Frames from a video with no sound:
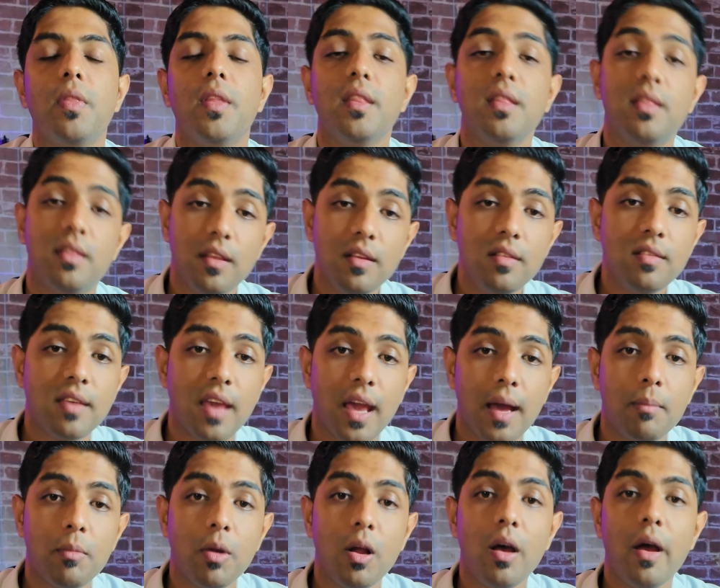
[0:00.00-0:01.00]
This
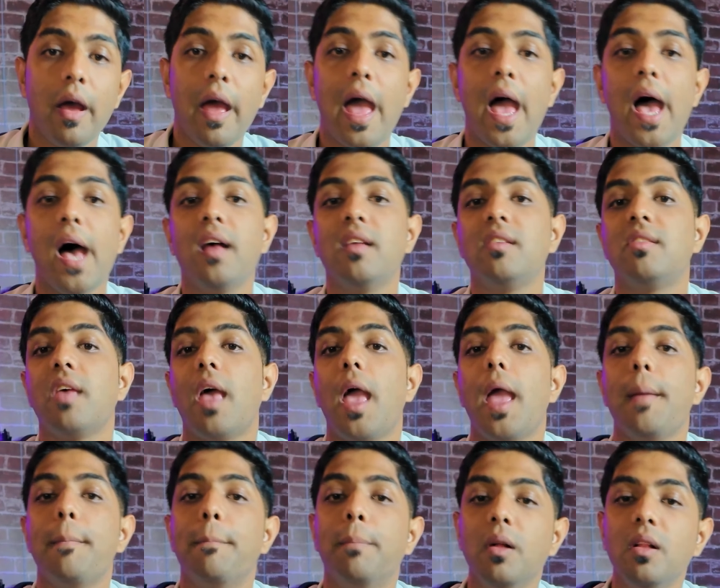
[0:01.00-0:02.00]
camera has
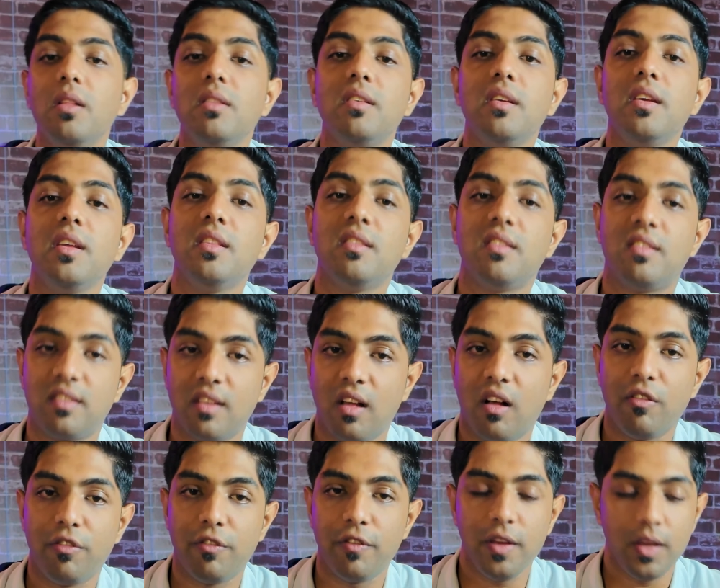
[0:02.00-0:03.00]
a built-in
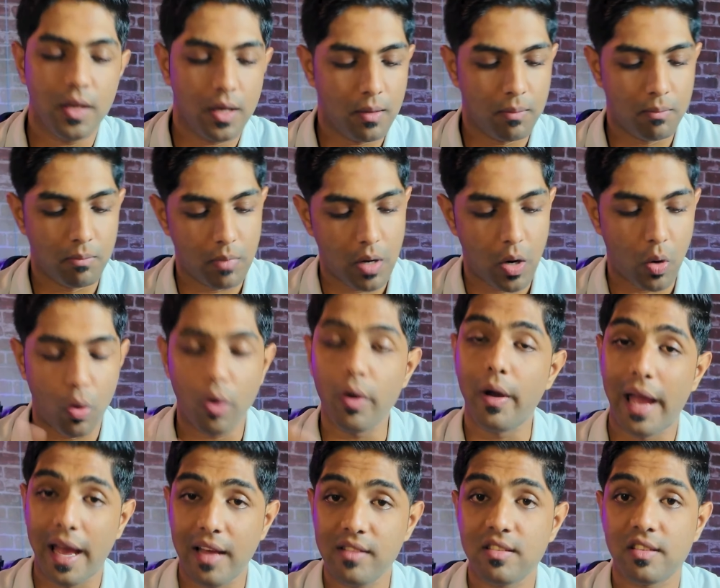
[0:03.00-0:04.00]
selfie,
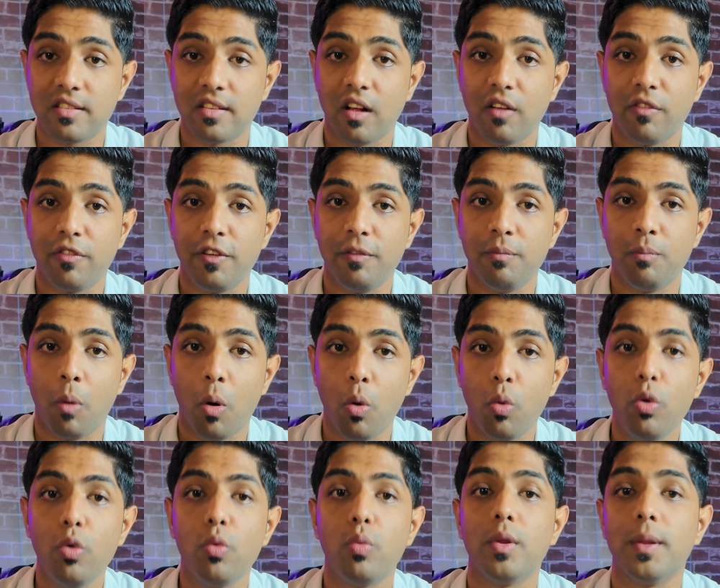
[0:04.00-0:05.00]
or has a selfie
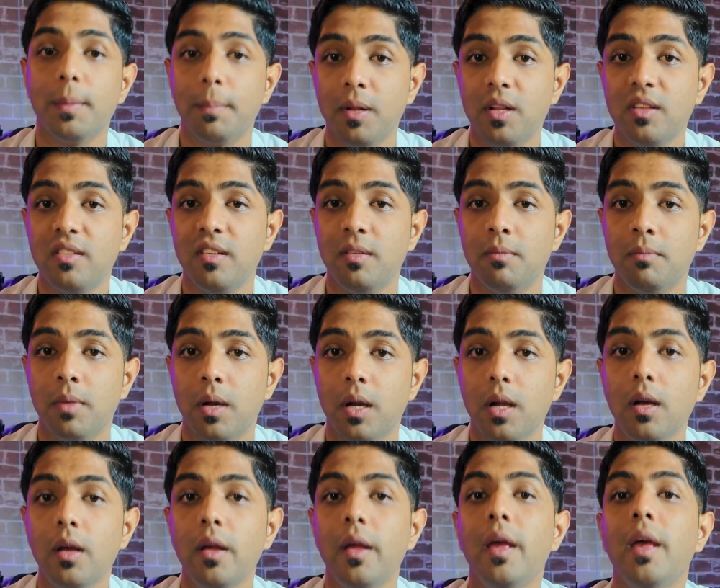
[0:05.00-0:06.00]
mode with a built-in
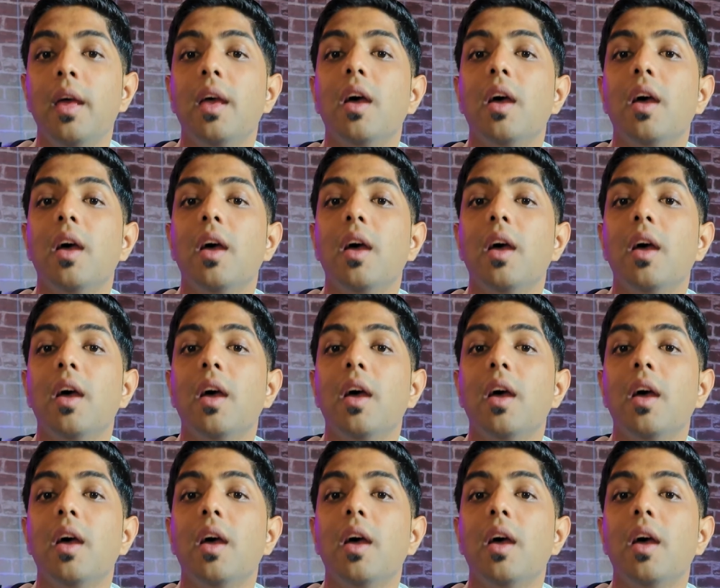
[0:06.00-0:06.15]
mirror,